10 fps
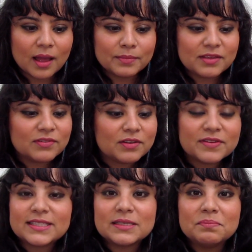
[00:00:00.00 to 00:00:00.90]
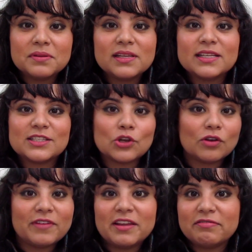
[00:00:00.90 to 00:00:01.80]
Even if it's simple, it's
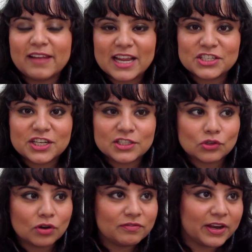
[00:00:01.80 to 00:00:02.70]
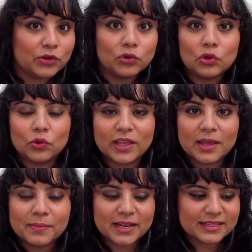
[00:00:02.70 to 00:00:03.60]
not very flashy, it's not very good
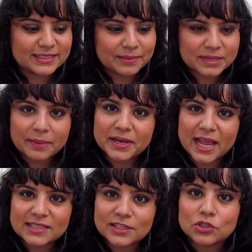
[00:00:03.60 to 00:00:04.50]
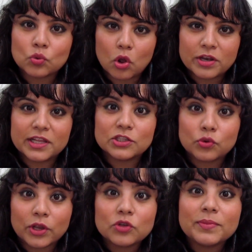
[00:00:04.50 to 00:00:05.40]
looking, but at the same time, it has this quality. It's
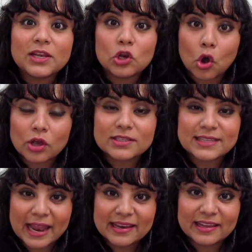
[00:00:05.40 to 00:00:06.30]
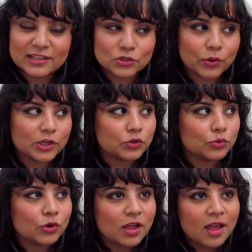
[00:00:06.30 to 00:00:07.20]
going to be long standing. It's going
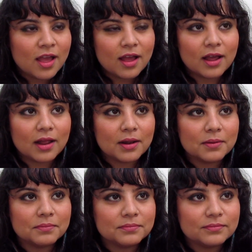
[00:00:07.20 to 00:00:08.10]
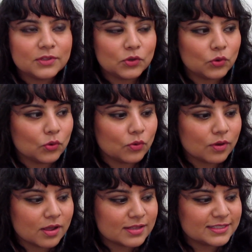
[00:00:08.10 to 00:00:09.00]
to, you
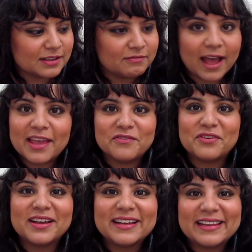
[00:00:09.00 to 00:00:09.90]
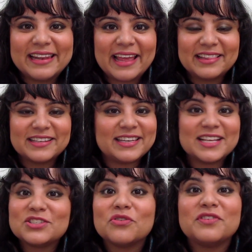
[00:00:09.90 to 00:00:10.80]
know, survive like the
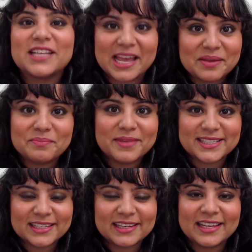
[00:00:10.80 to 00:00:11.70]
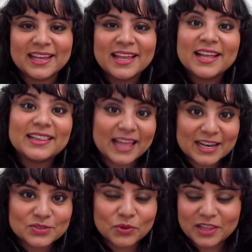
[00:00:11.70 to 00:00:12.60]
test of time, basically. That
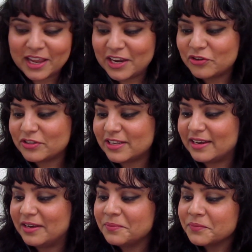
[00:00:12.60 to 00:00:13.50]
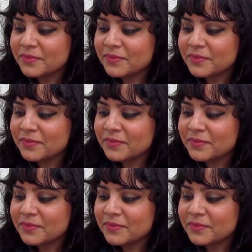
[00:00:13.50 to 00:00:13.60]
is what they're interested in.